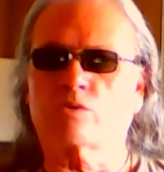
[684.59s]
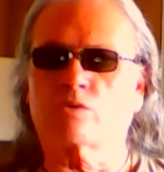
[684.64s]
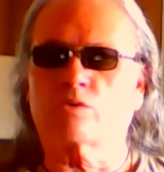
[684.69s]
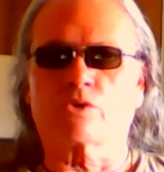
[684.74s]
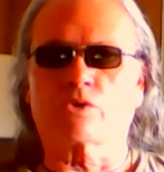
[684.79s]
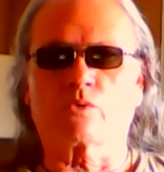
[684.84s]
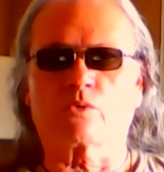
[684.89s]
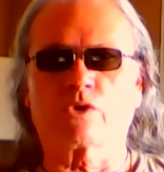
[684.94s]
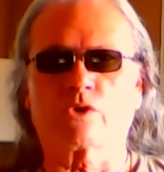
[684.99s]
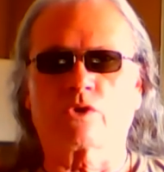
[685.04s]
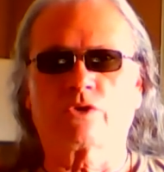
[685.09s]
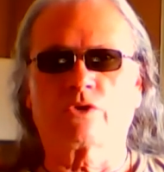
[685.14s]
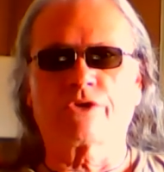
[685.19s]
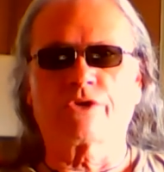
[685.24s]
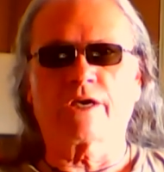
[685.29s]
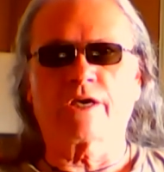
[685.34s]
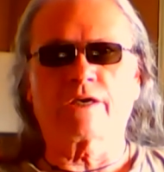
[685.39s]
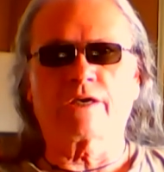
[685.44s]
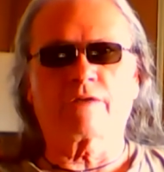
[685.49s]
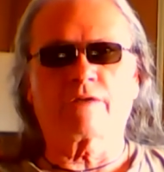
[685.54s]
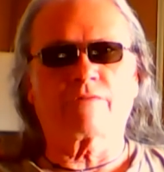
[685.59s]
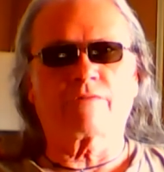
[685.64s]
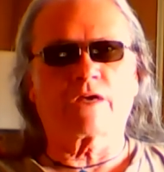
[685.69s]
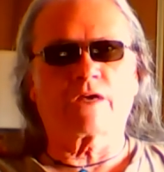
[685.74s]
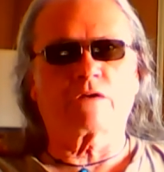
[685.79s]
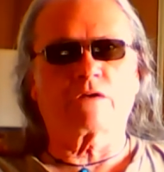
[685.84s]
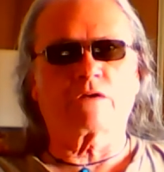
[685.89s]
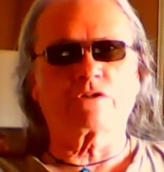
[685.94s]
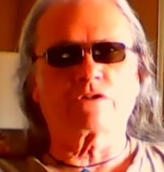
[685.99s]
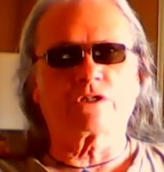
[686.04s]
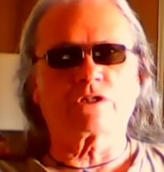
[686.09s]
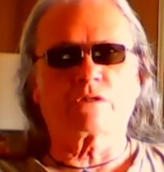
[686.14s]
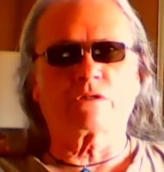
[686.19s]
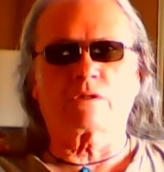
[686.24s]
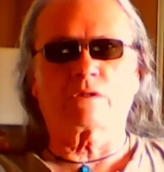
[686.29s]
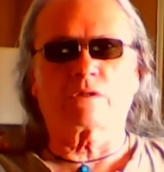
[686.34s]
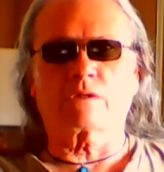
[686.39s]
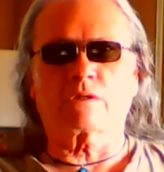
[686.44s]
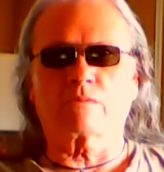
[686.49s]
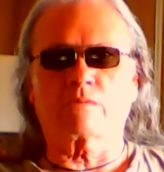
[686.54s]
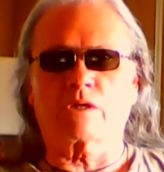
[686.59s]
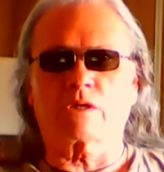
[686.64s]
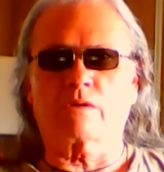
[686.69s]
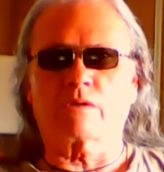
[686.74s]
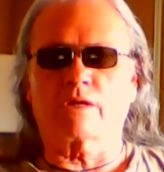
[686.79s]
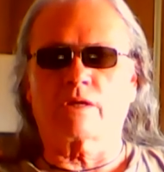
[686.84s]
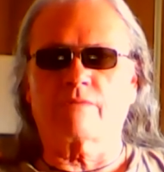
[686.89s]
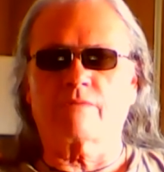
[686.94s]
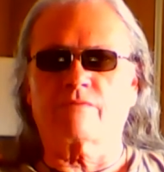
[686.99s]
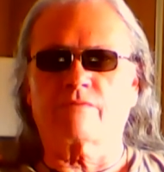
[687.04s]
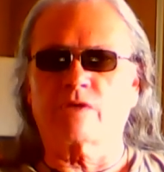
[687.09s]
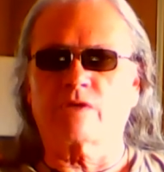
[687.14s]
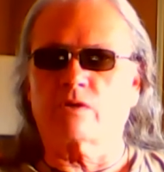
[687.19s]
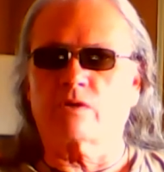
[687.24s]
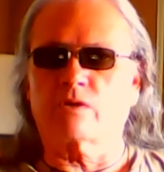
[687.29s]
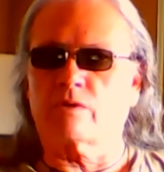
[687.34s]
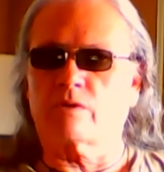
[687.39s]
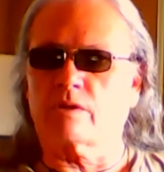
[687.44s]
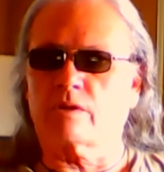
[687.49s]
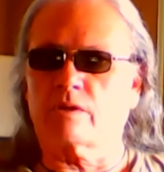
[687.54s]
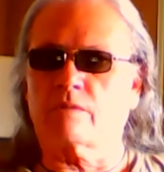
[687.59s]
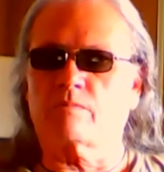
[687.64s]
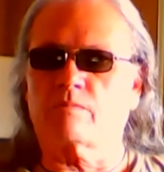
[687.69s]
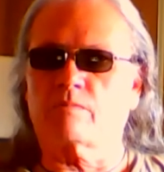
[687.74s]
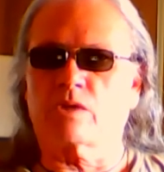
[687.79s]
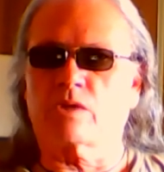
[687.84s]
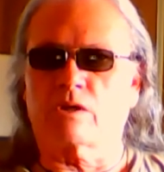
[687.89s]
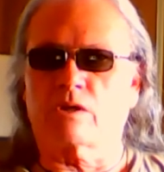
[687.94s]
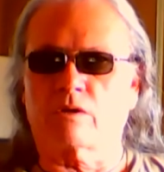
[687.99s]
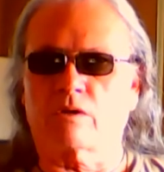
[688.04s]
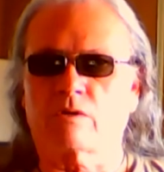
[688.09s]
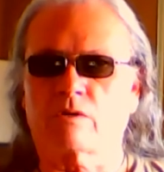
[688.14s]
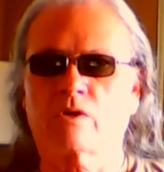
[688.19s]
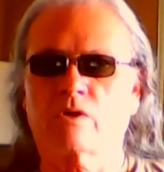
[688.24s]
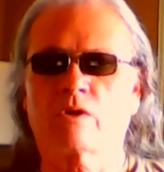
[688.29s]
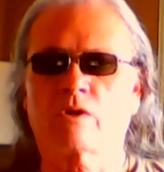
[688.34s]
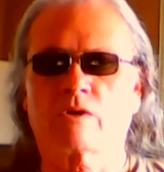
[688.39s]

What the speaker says: with a real negative energy that they figure that the